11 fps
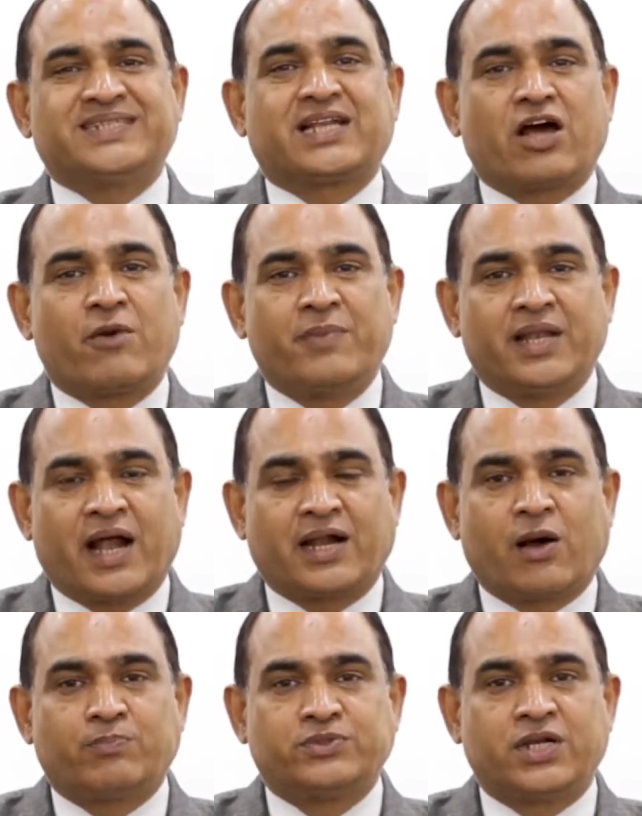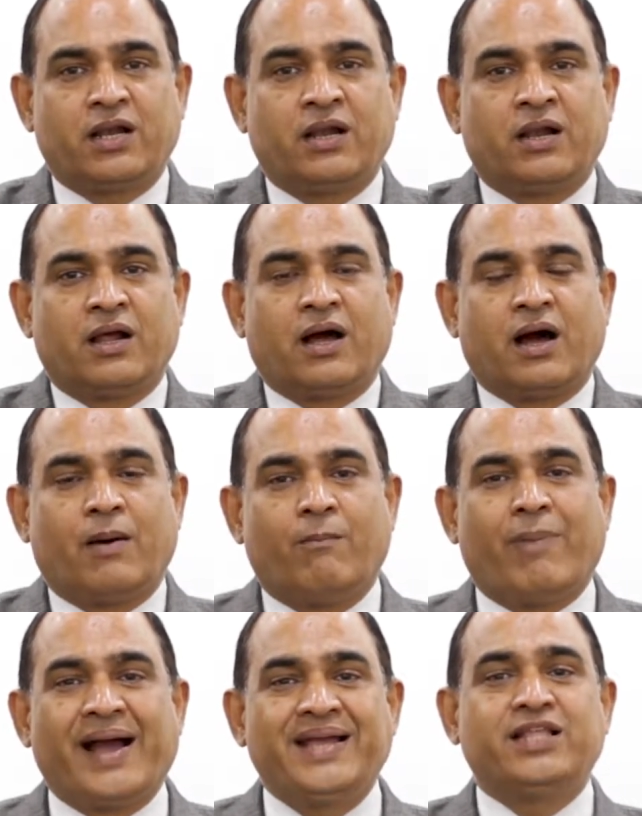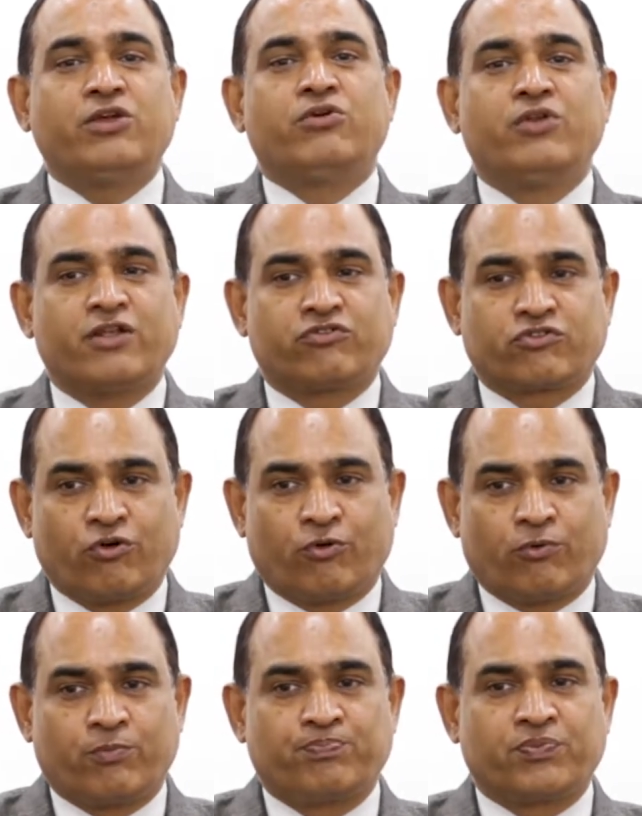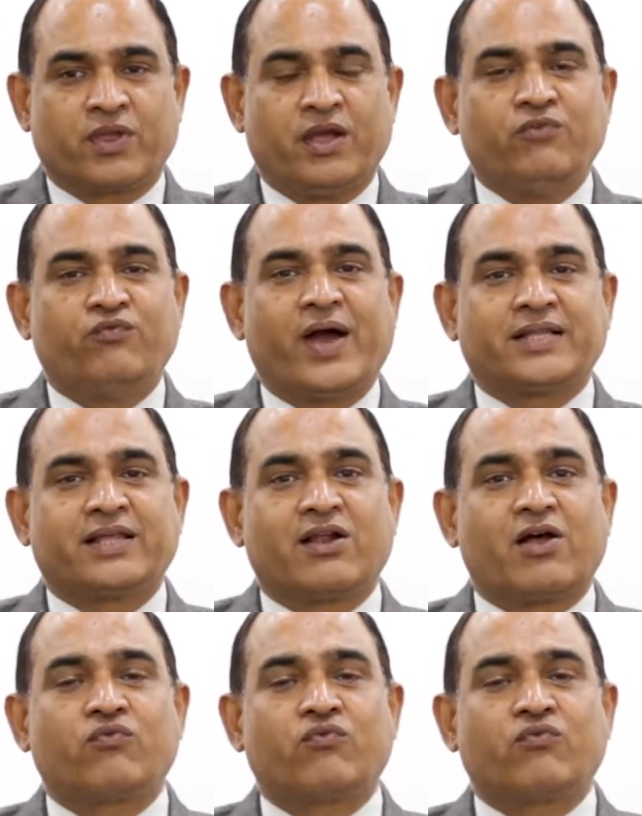that have been adopted by the UNESCO. In fact, there are